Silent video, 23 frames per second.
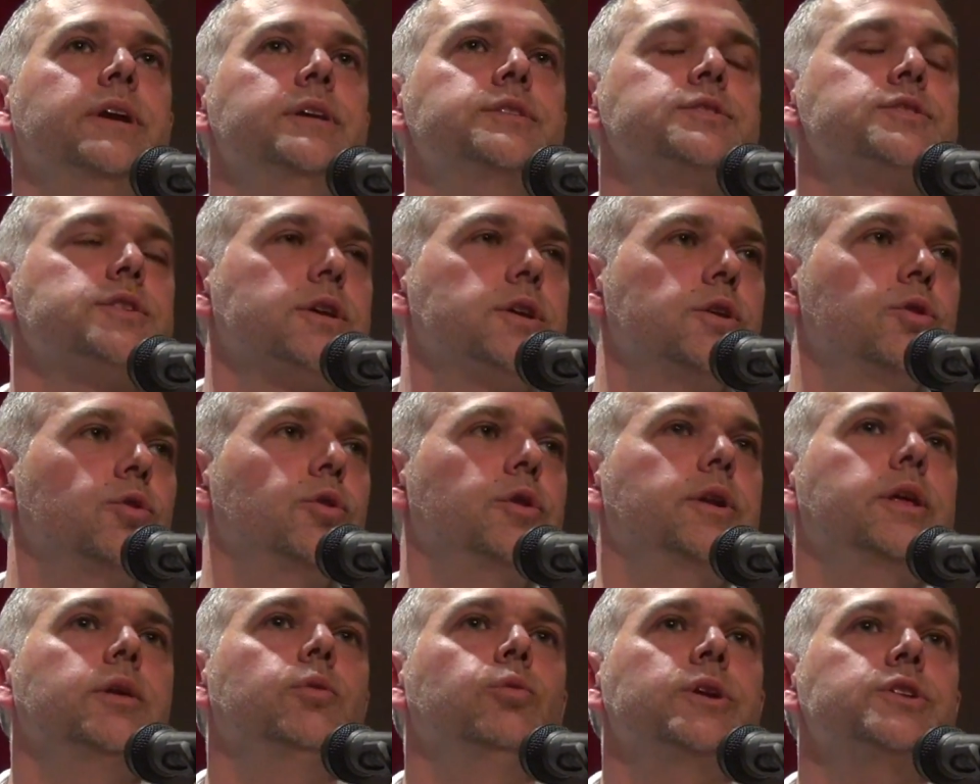
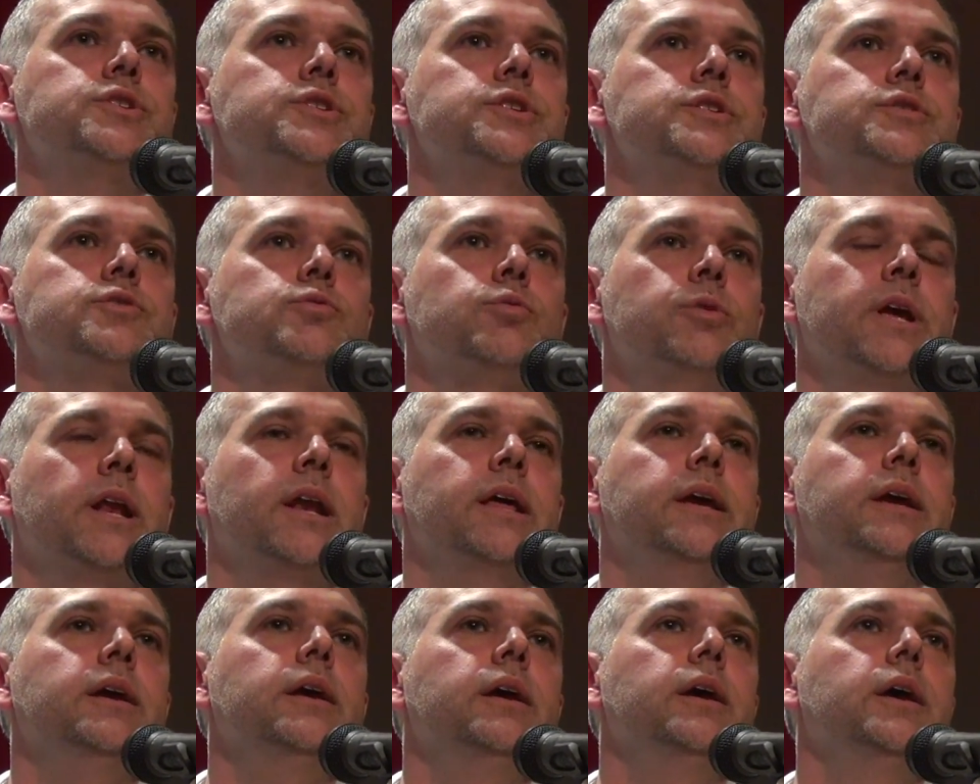insecurity which is
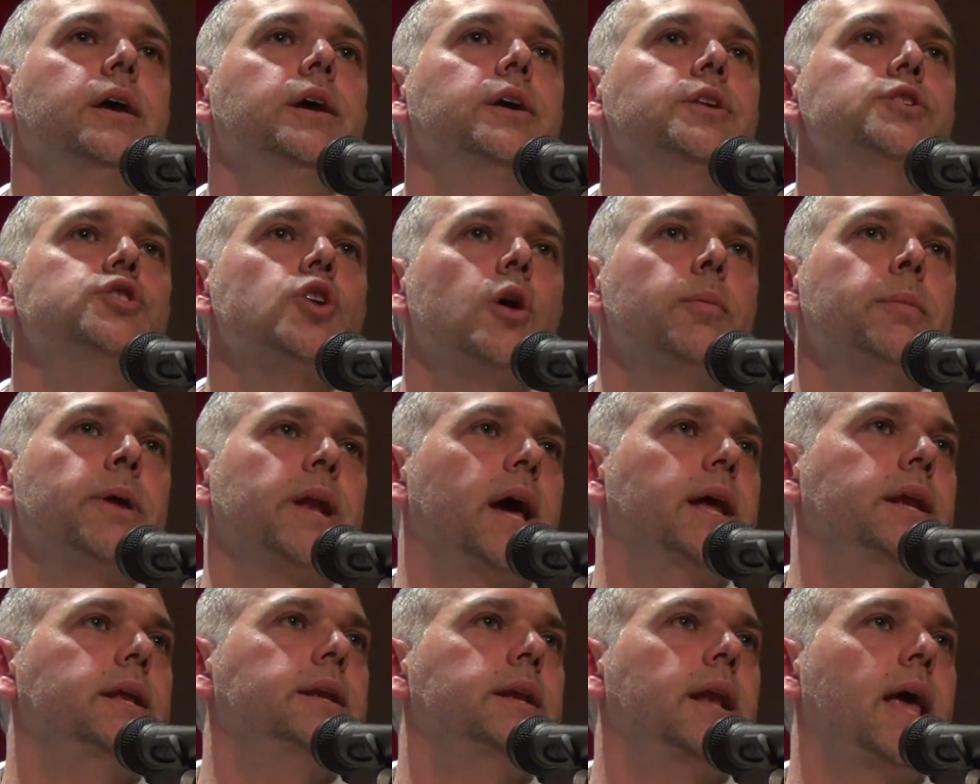really
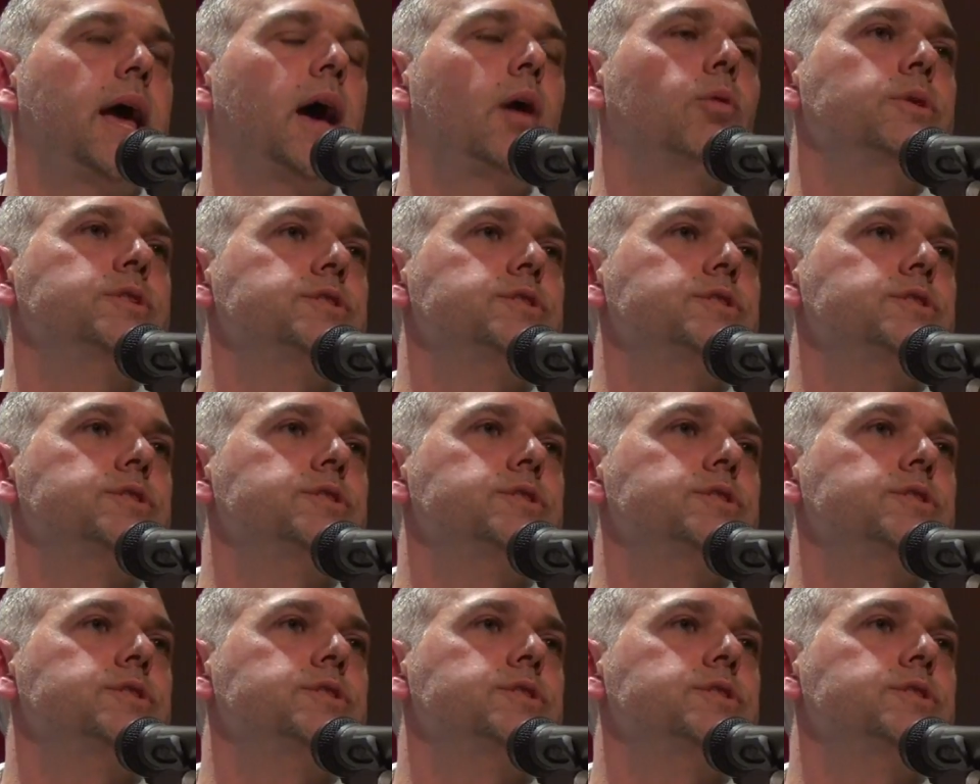dominating now,